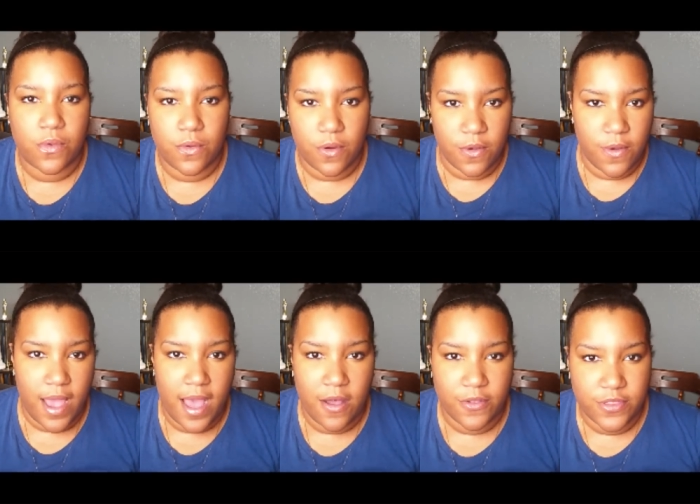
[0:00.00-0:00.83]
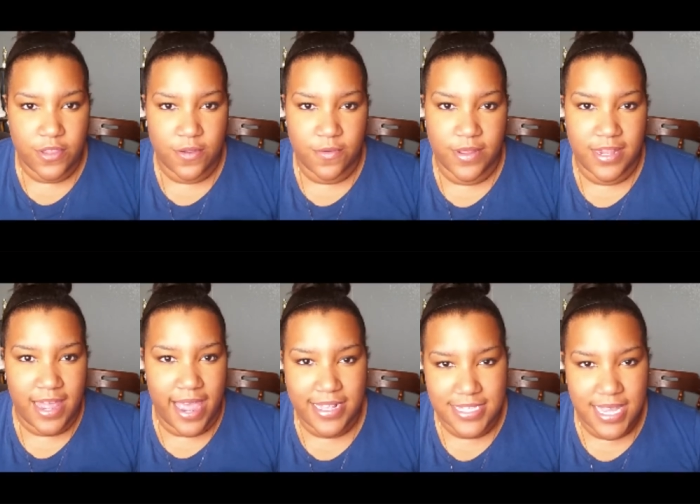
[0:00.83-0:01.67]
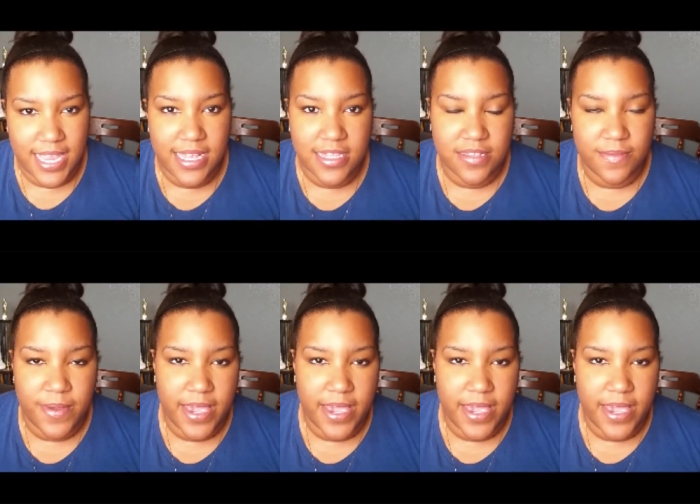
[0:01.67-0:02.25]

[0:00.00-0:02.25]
grow out the relaxed ends of